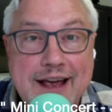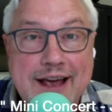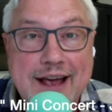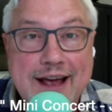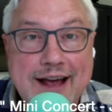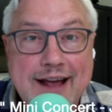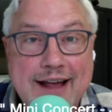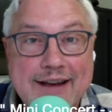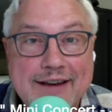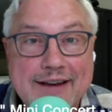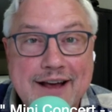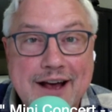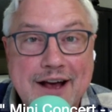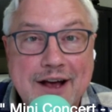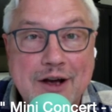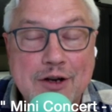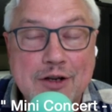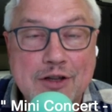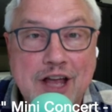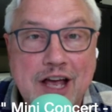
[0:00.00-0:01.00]
and uh,
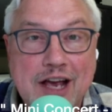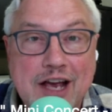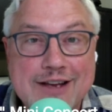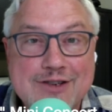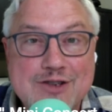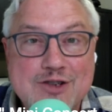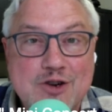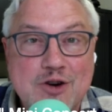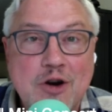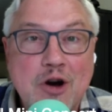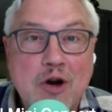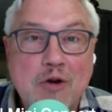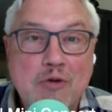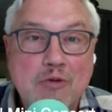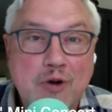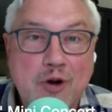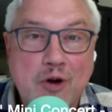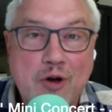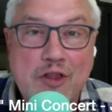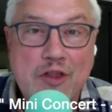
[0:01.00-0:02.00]
good luck as you
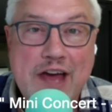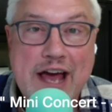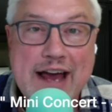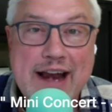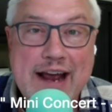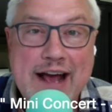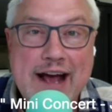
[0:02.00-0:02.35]
roll that